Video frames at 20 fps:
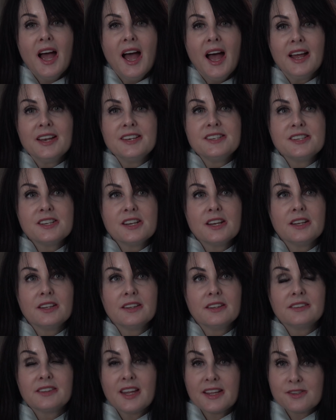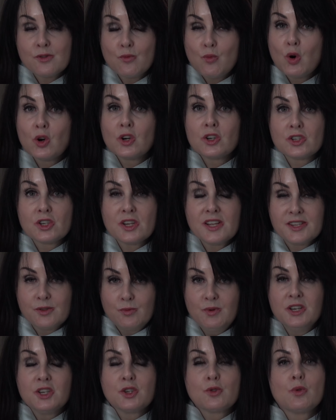and that's a word, a
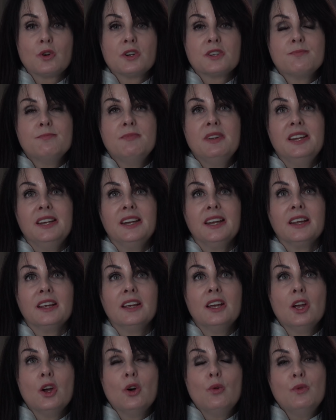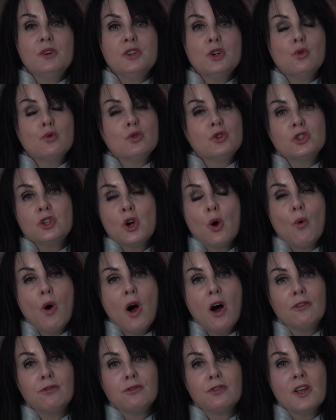Swedish word, meaning we don't show
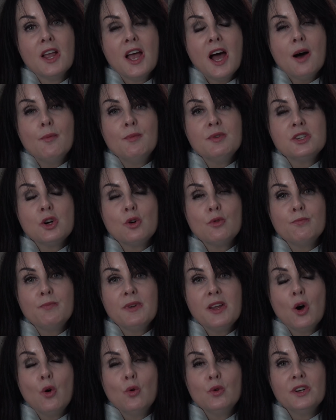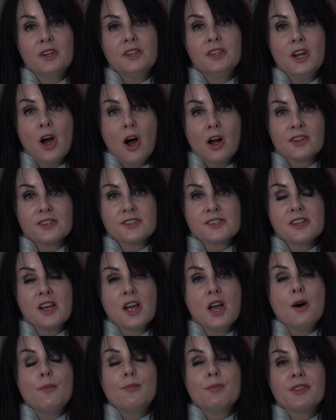off and we don't be owning yachts,
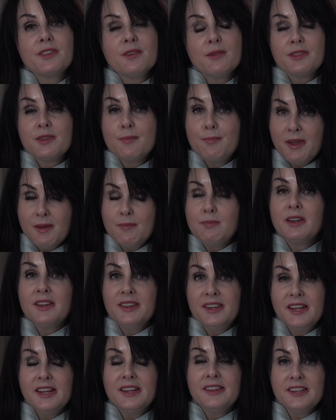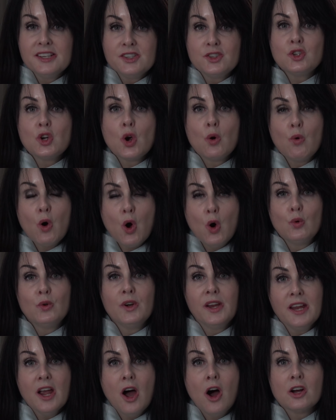but the, the people in, the, in this show
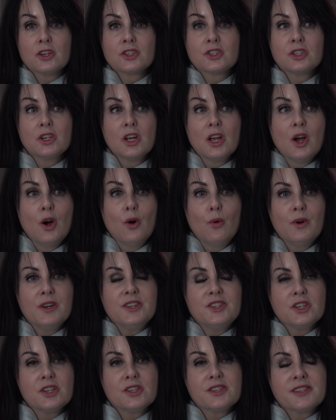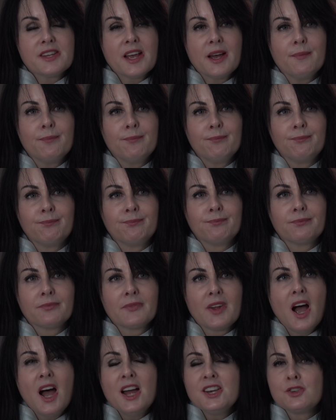own a yacht which is, um,
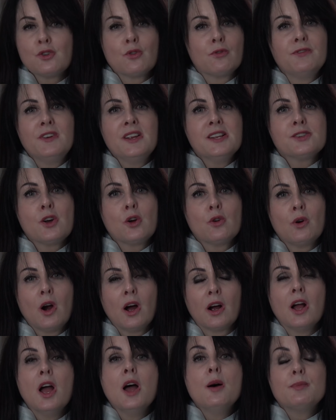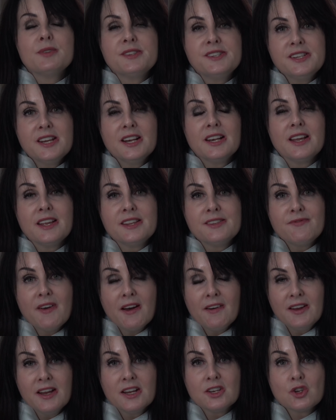I don't know, feels all wrong, but still it's
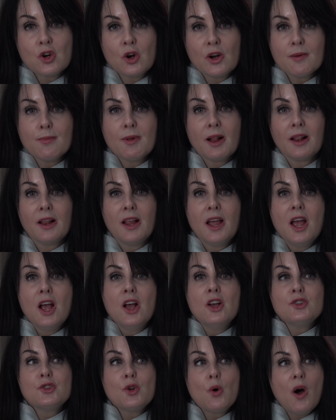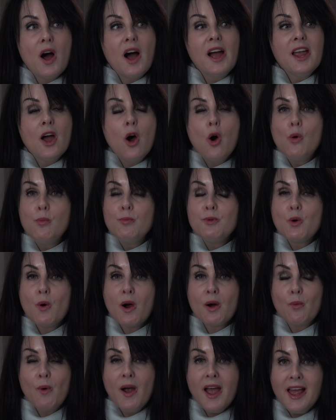very enjoyable. So I hope
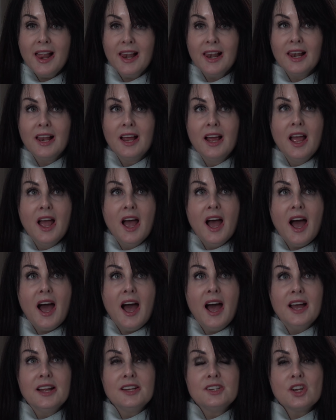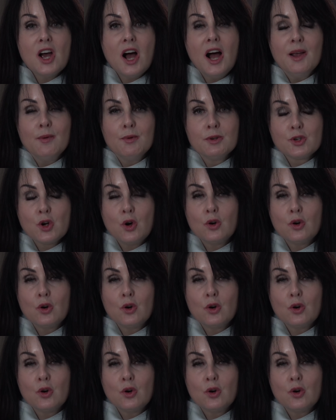you are well and I will